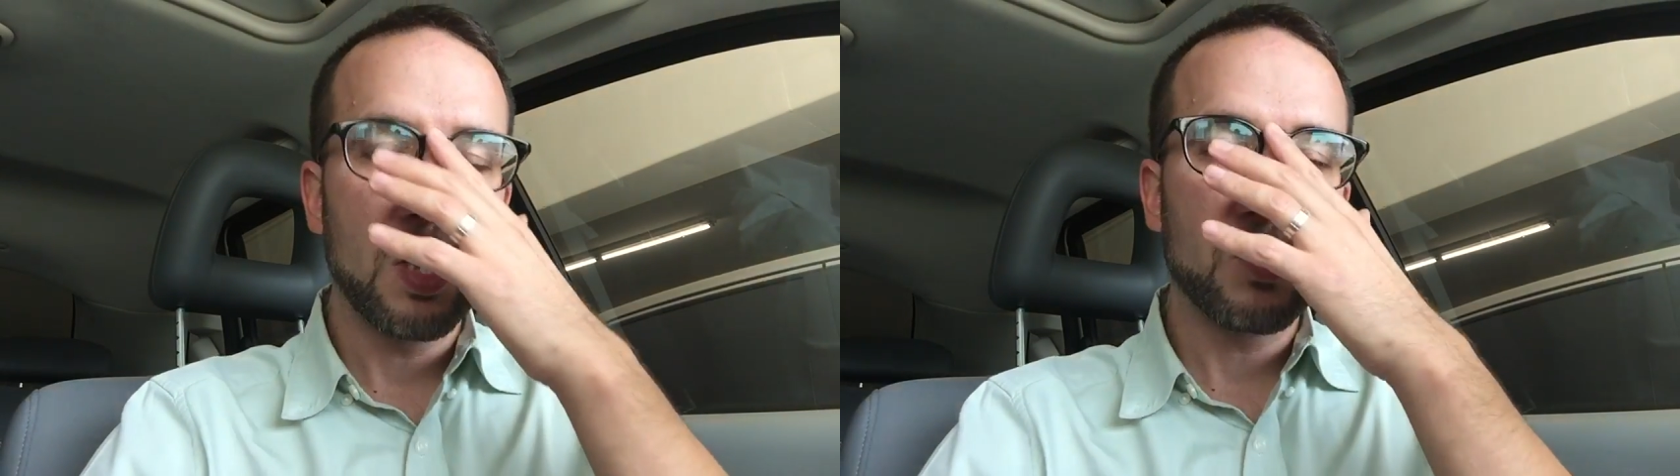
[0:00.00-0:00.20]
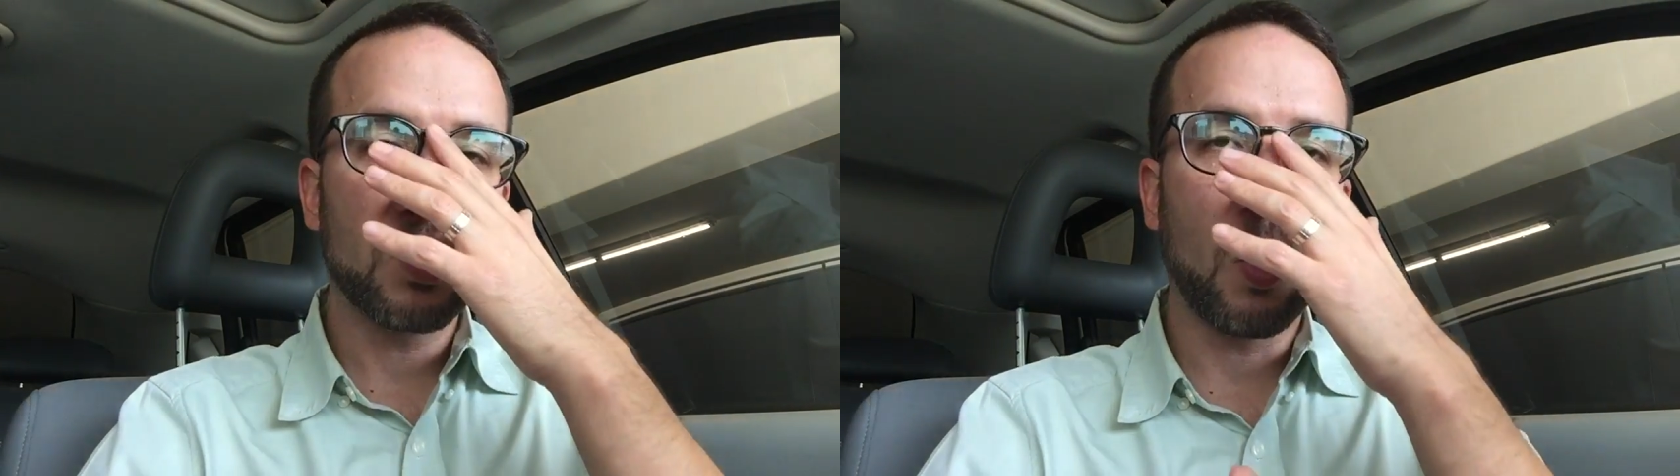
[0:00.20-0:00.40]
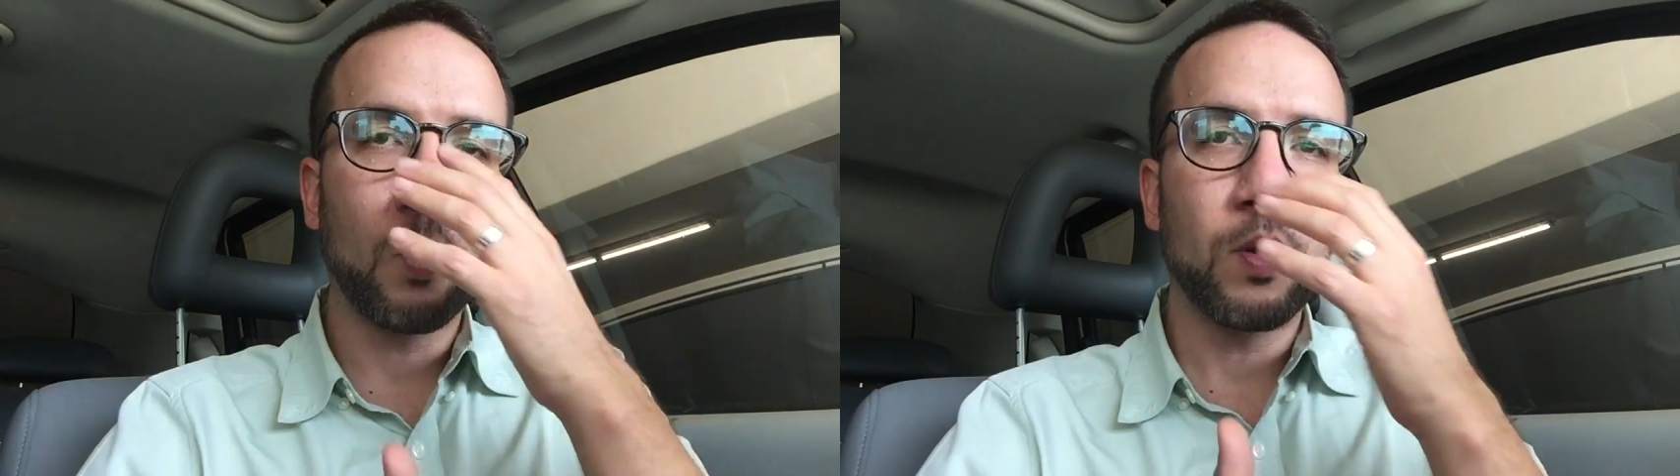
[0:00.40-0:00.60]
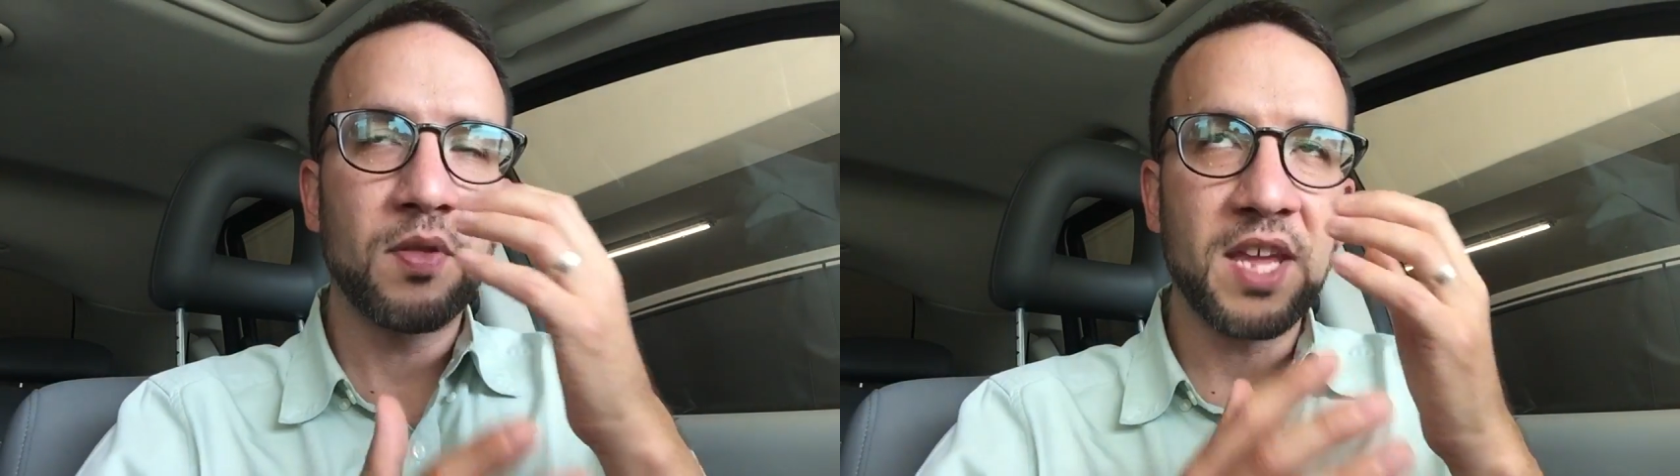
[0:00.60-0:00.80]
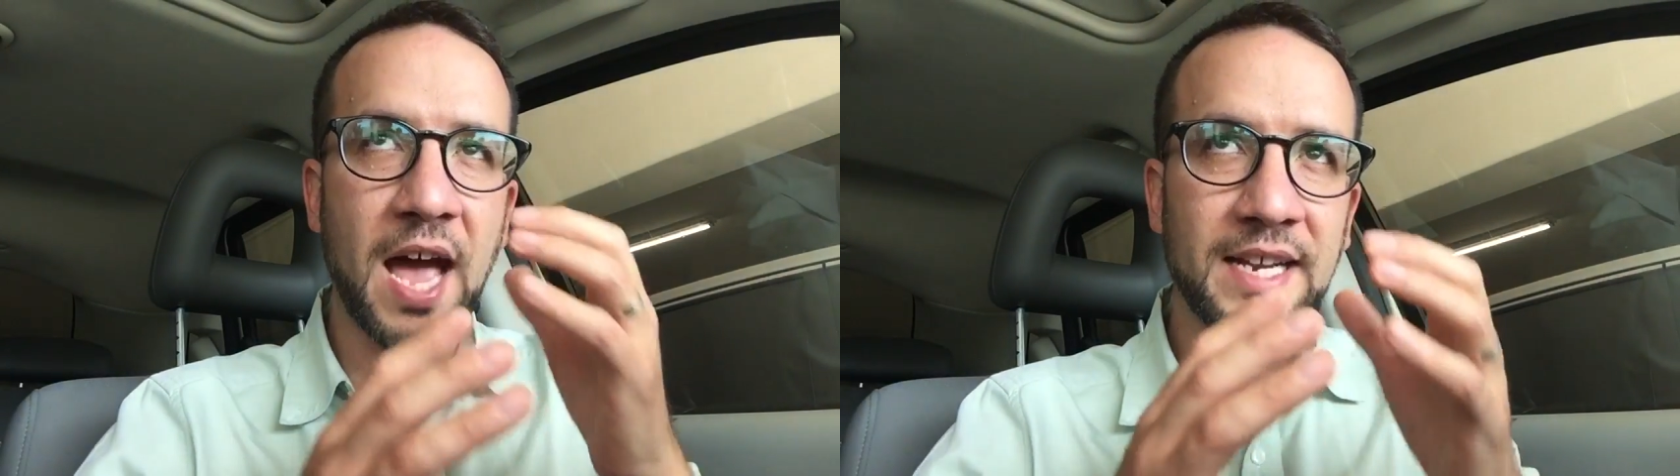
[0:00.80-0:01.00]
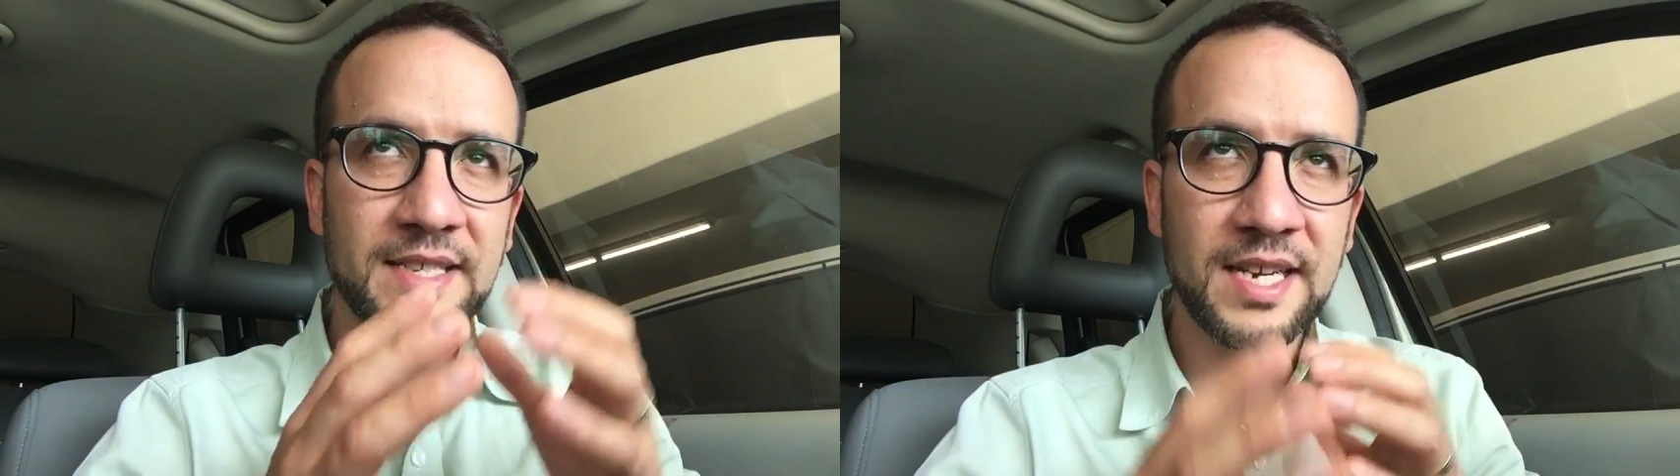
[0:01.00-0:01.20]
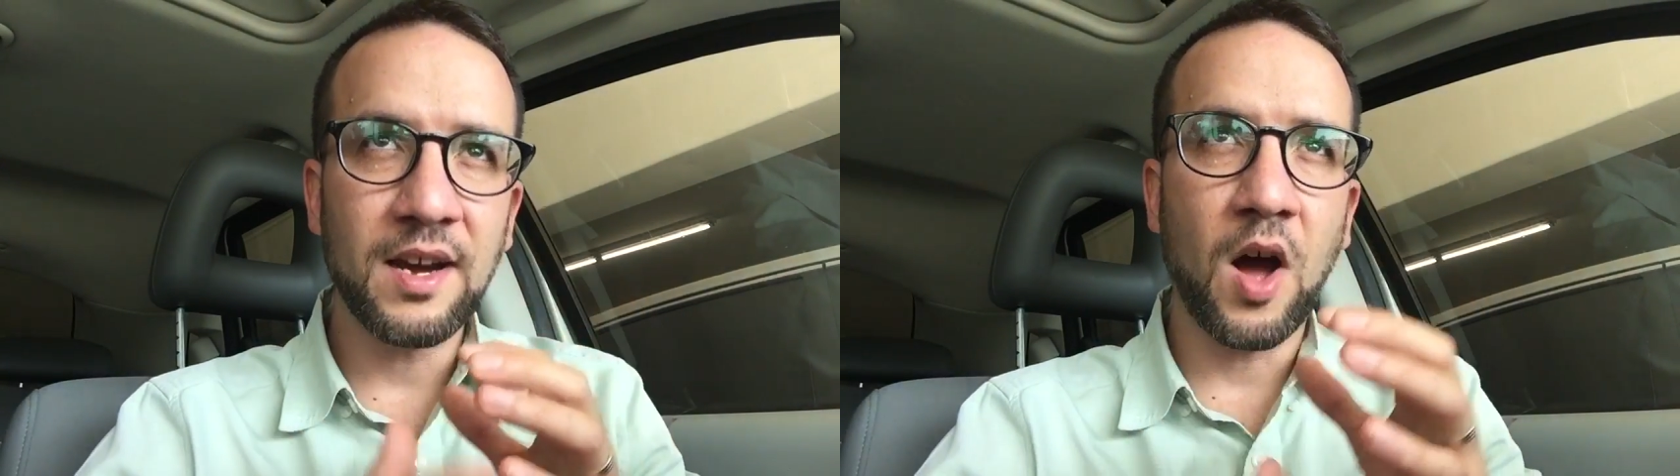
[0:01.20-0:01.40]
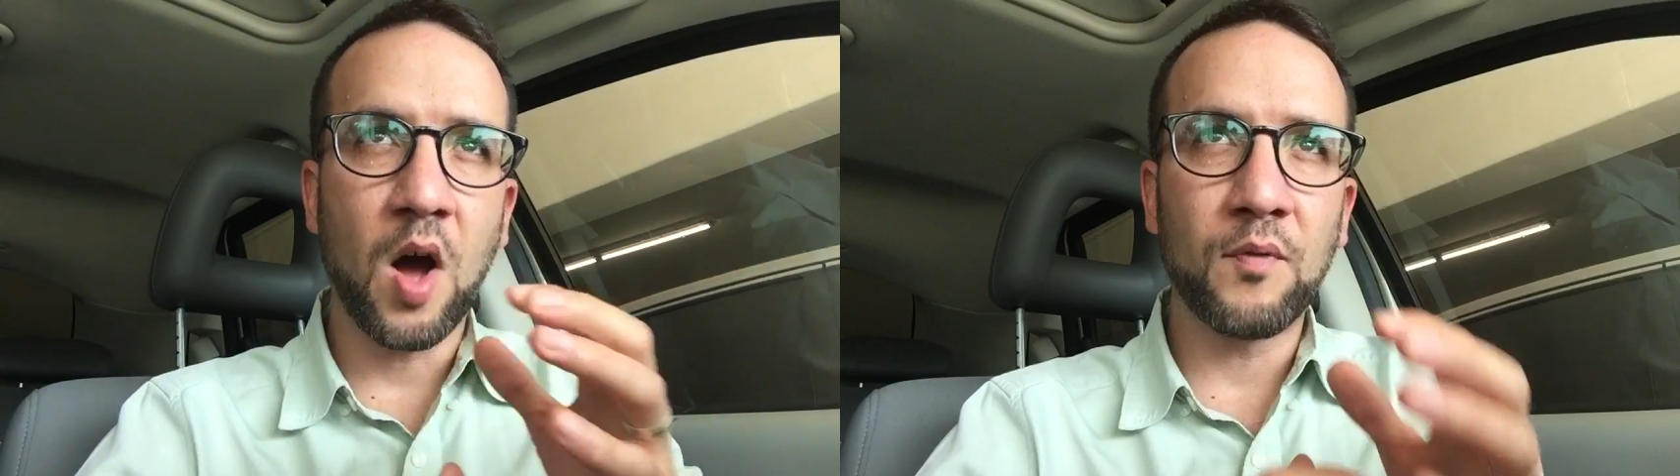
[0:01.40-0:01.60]
So the
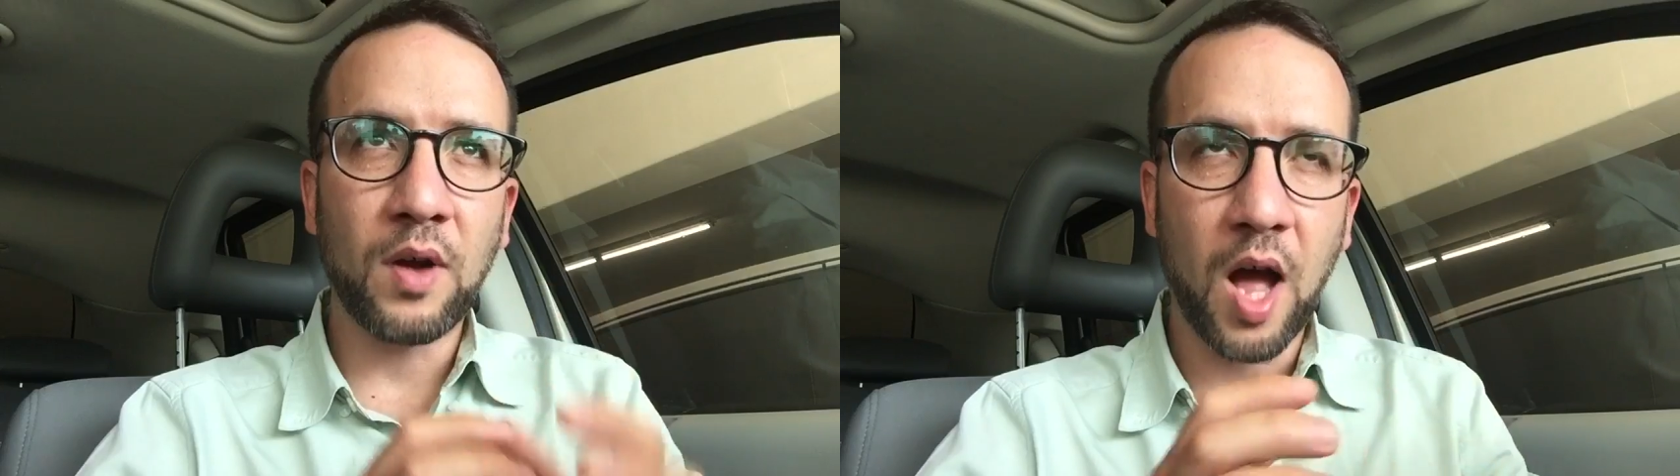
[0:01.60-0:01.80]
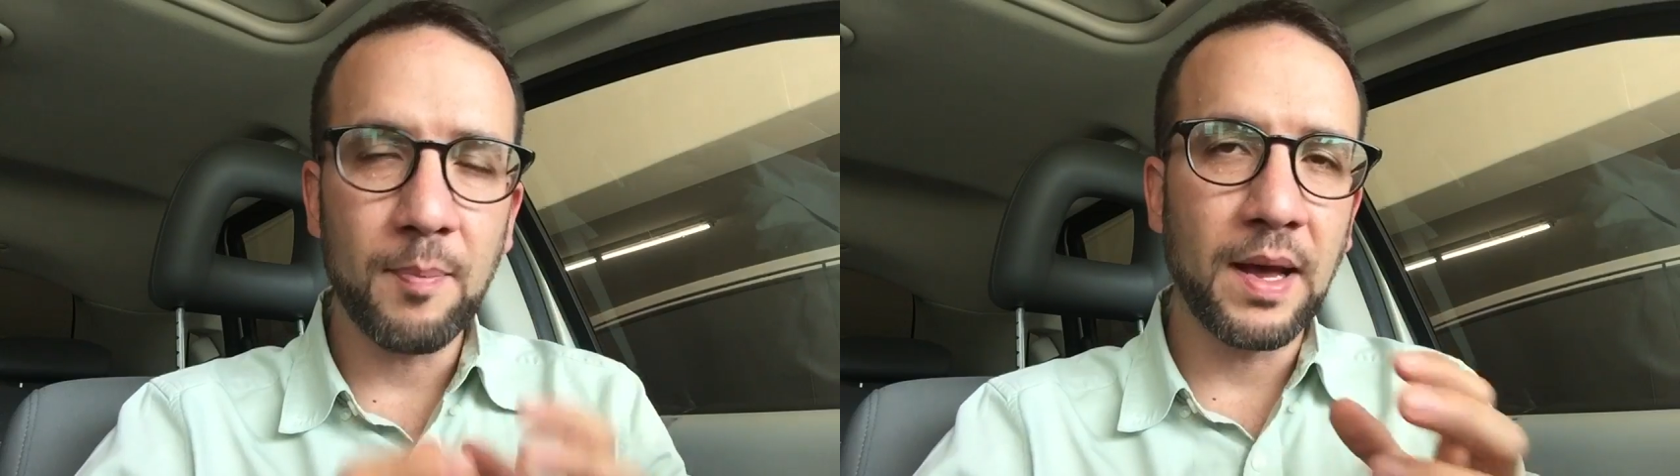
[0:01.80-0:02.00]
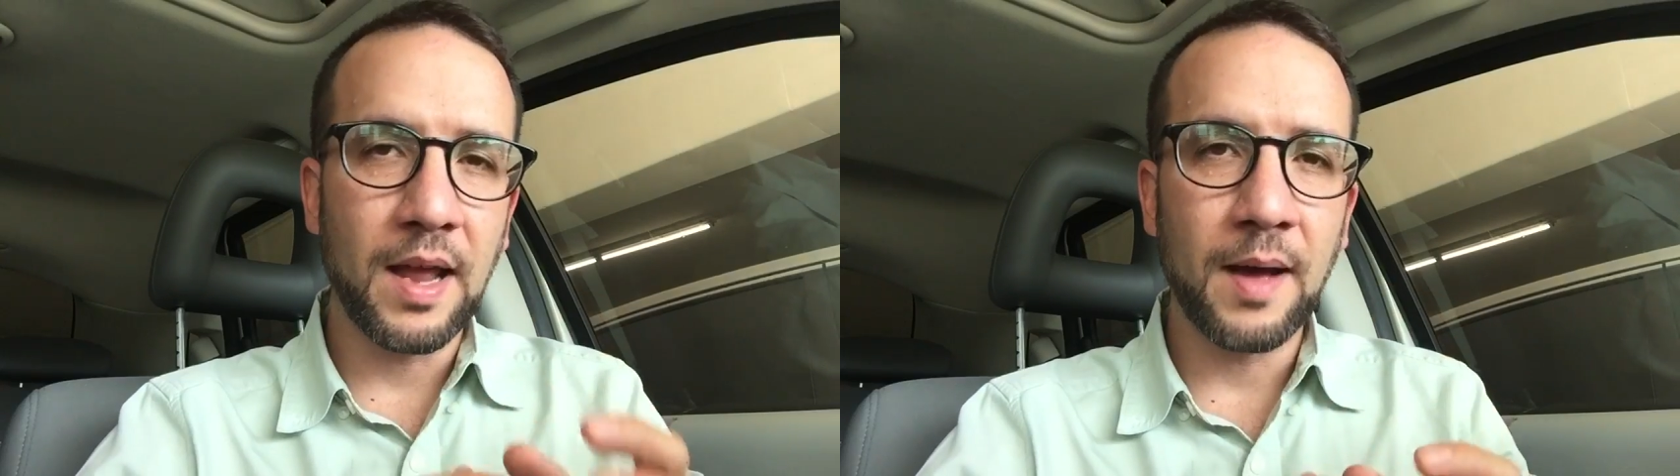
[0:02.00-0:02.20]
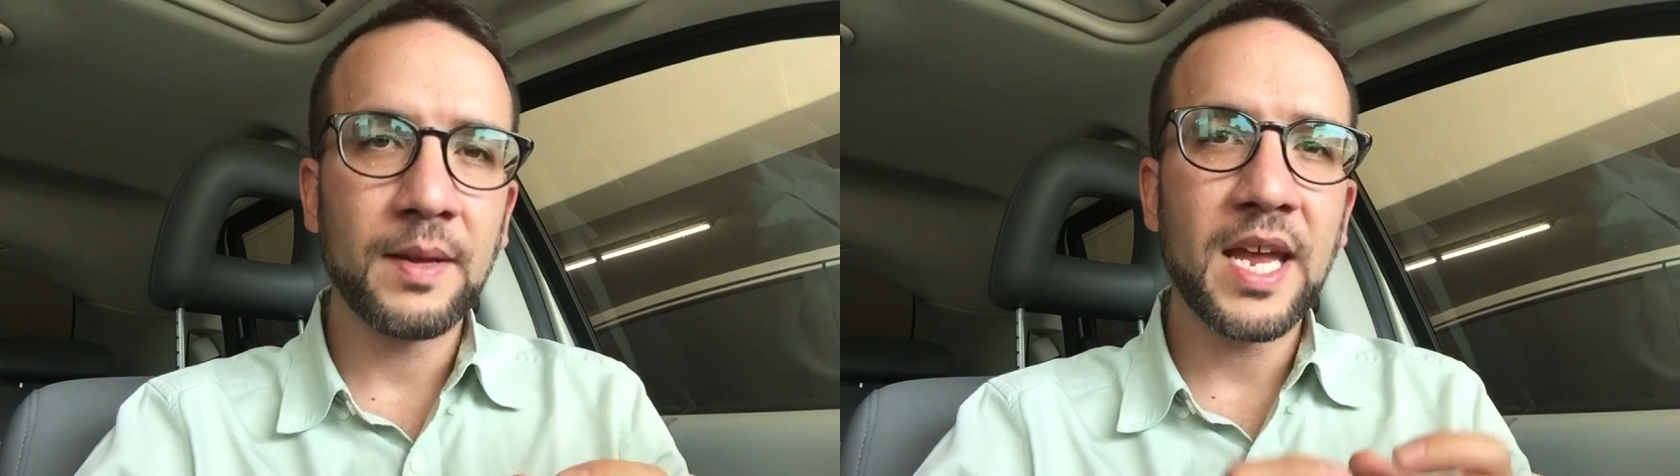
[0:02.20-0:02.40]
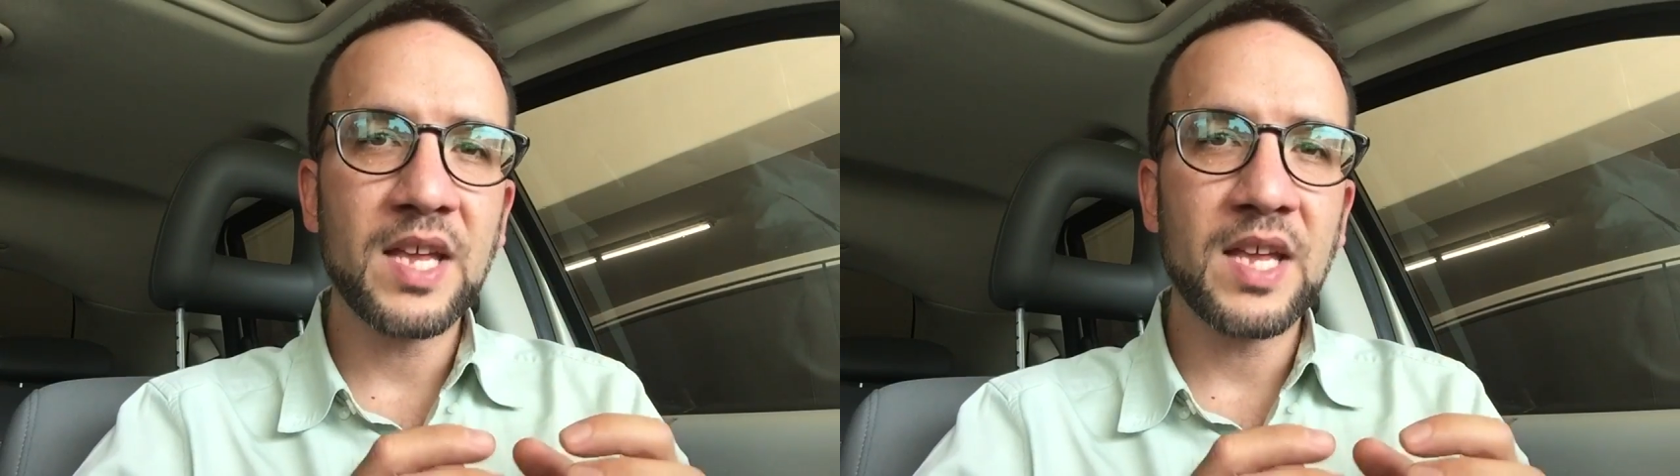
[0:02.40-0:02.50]
idea of qabala